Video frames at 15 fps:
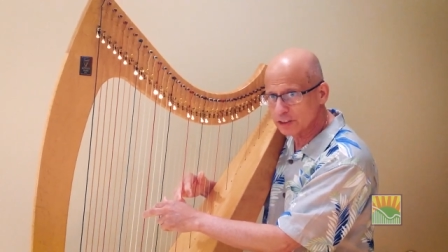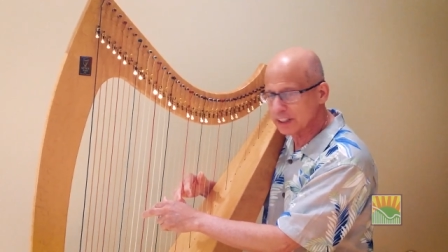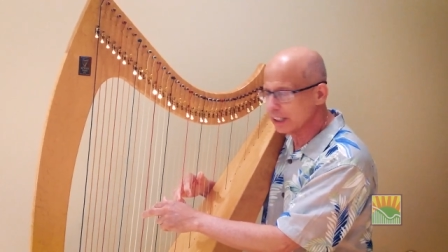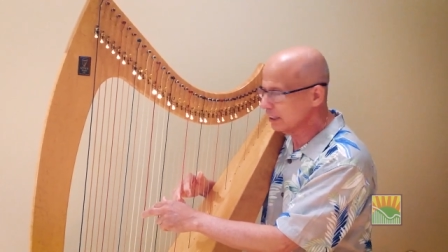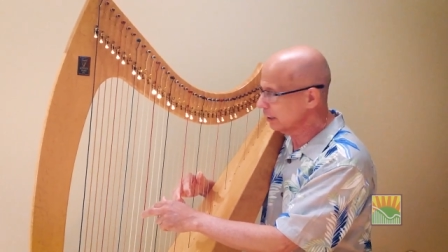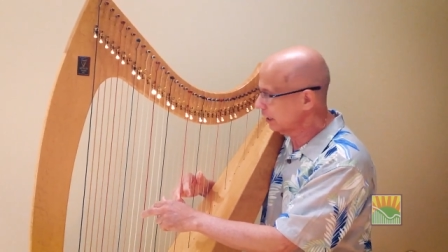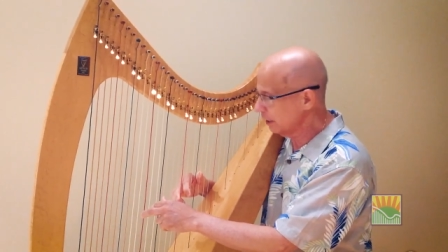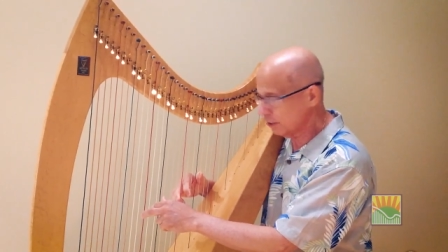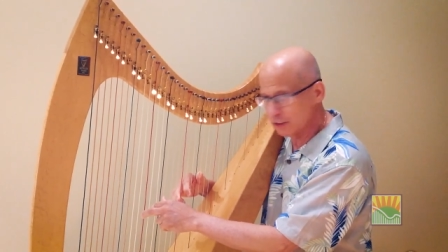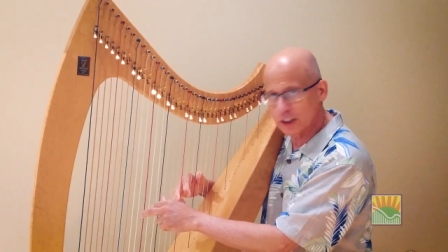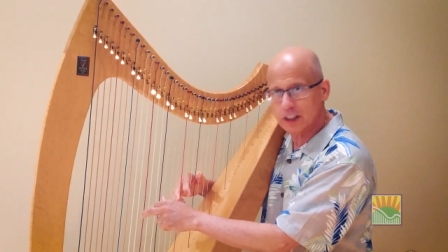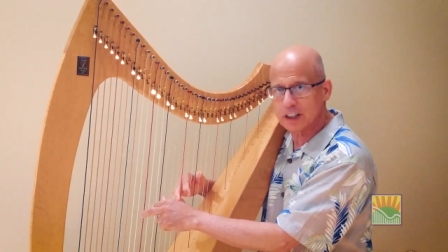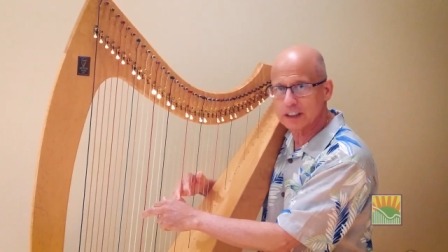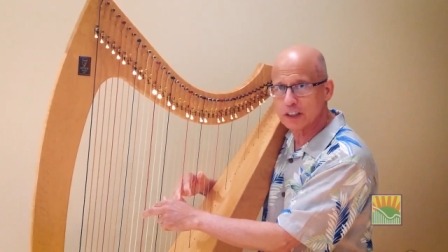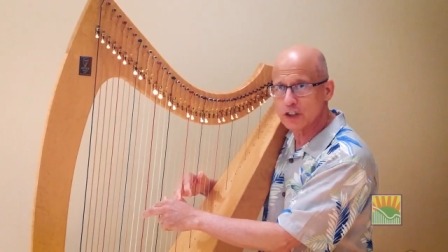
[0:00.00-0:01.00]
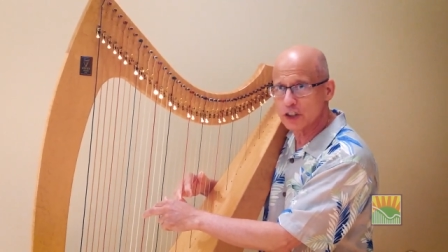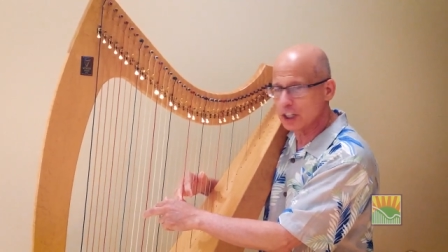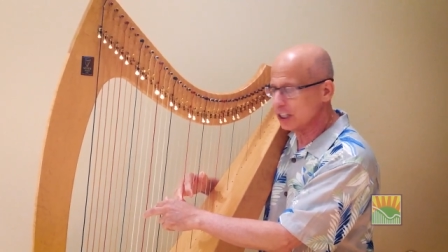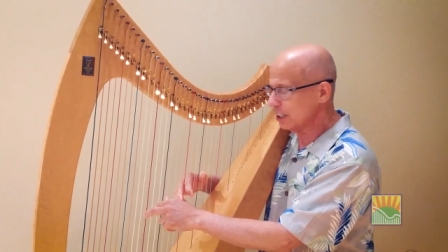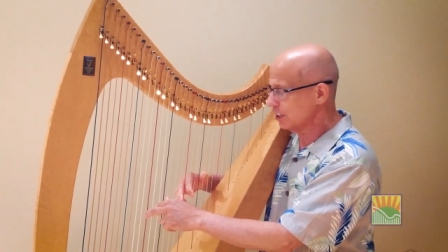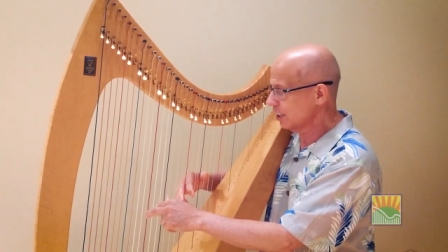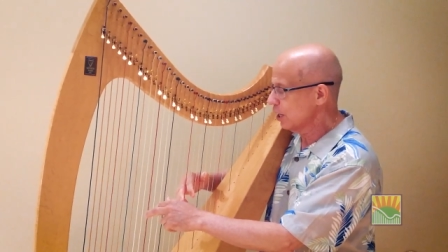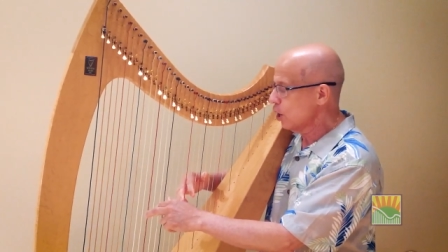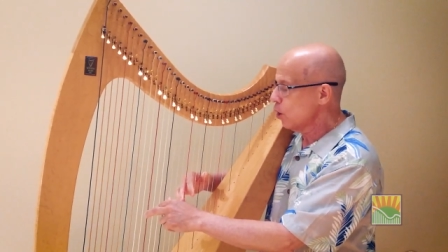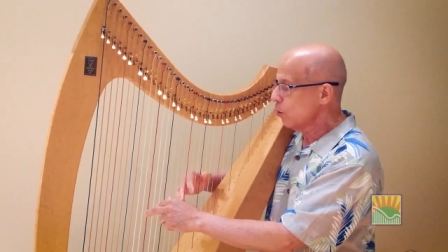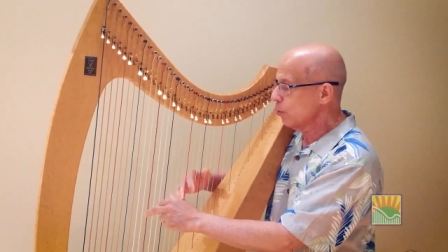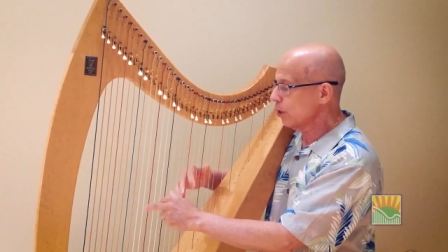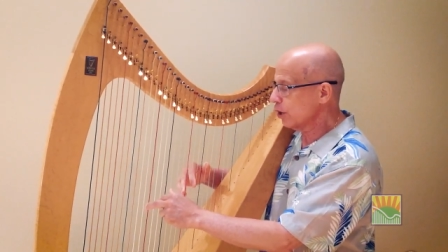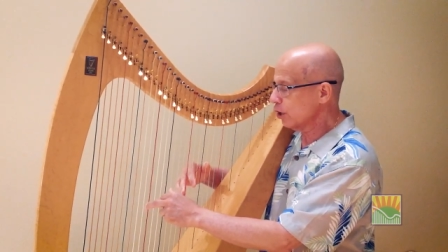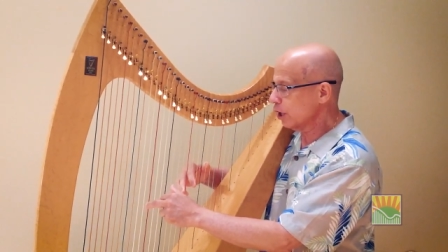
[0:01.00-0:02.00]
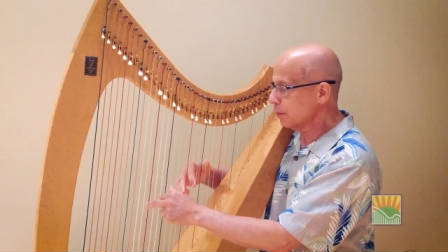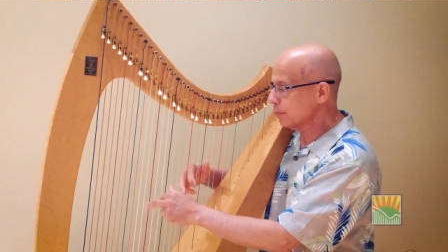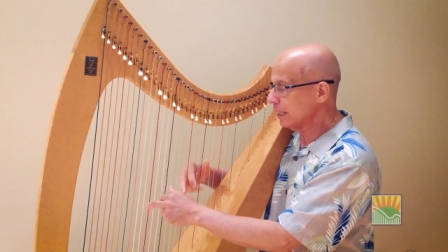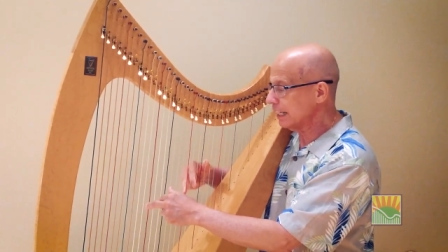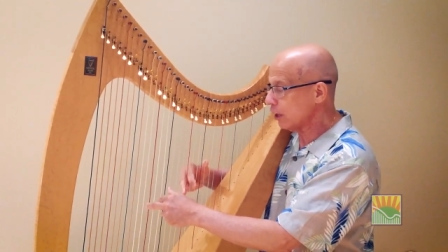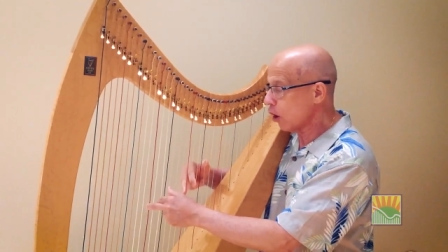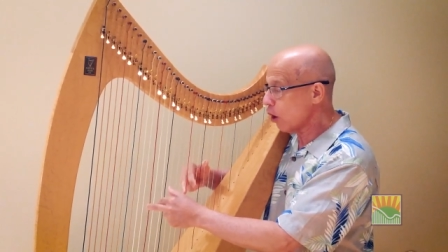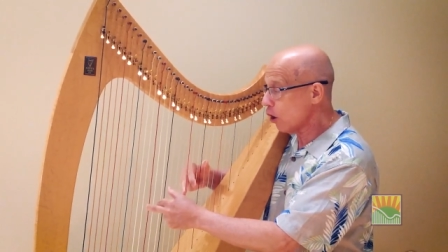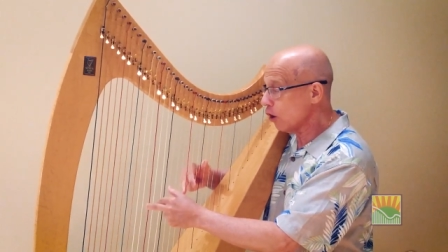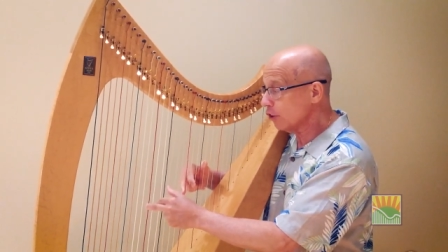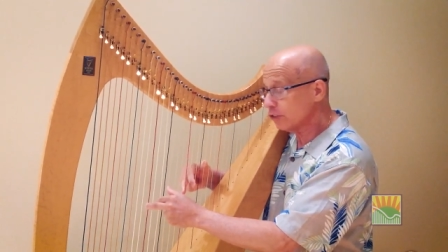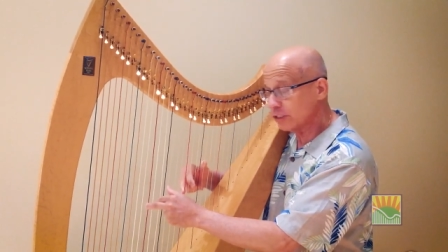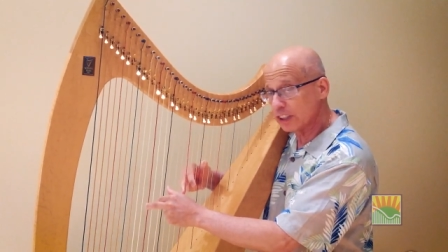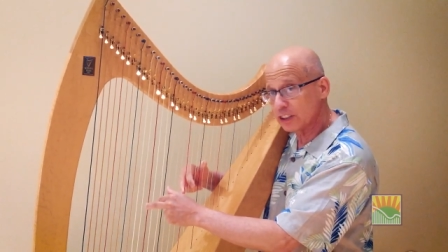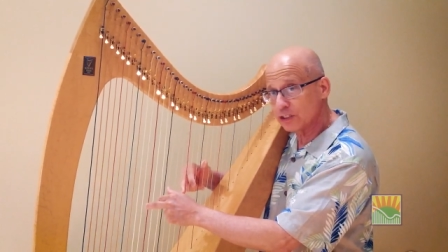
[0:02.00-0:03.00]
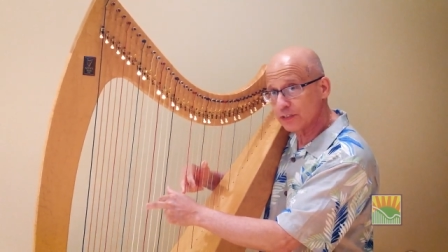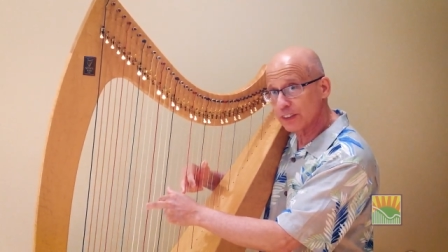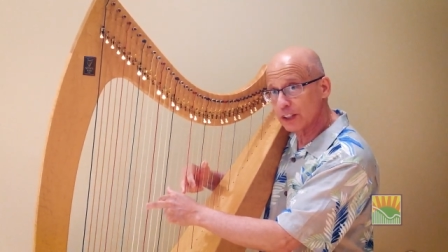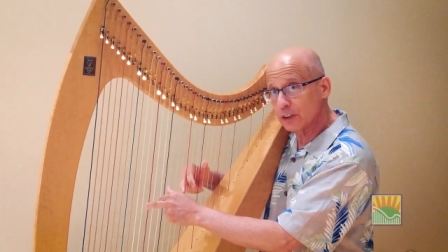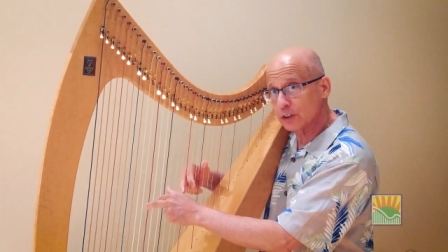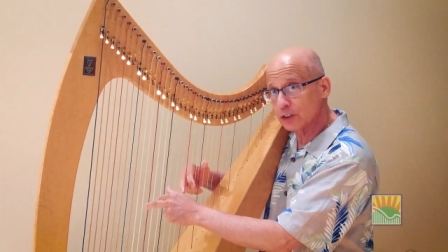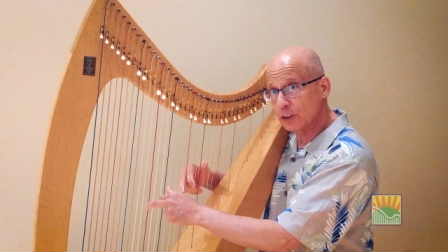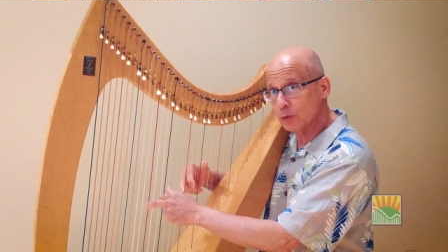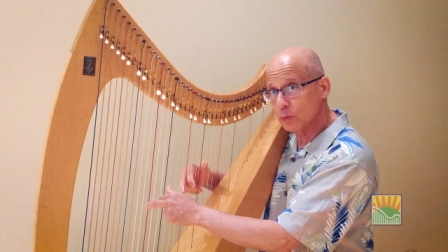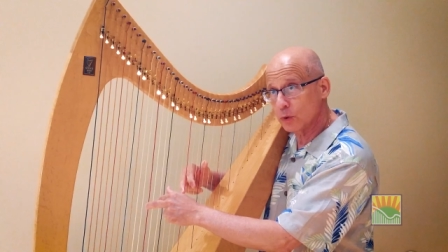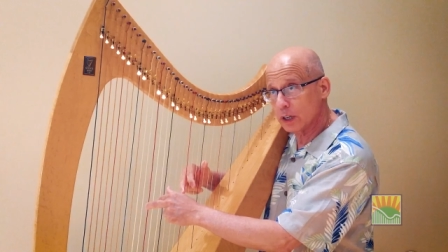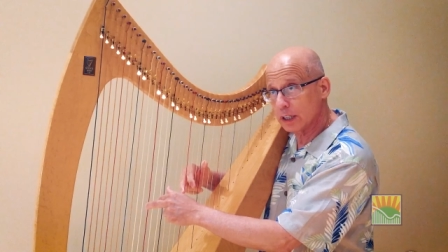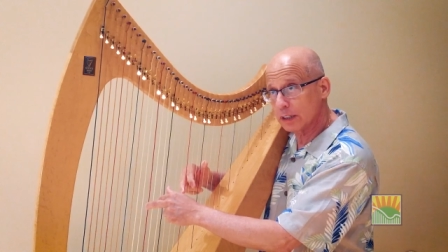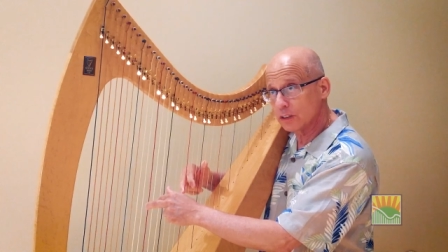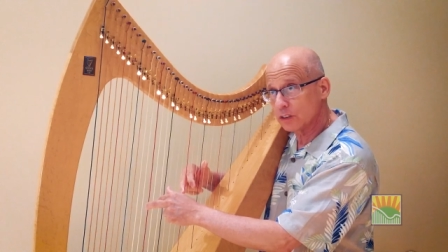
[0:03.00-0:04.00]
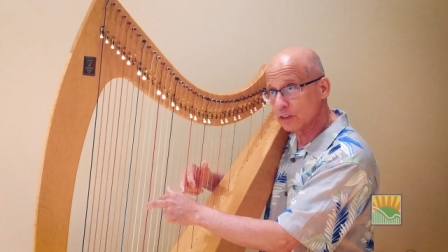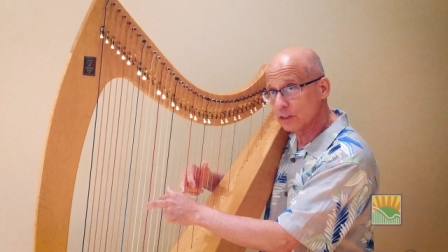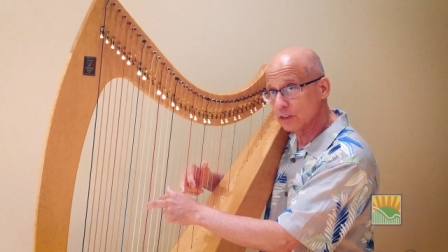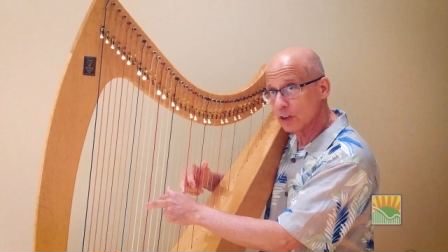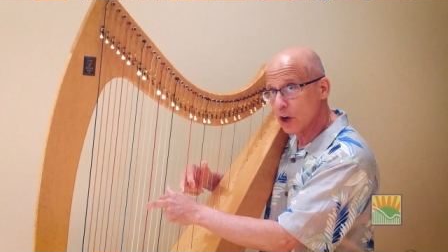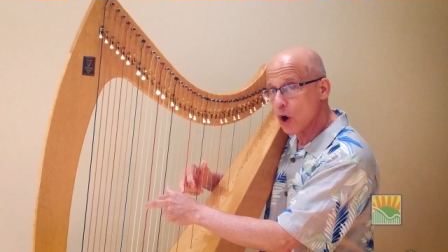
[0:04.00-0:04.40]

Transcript: thing that isn't on the sheet. We're going to play all six fingers at once.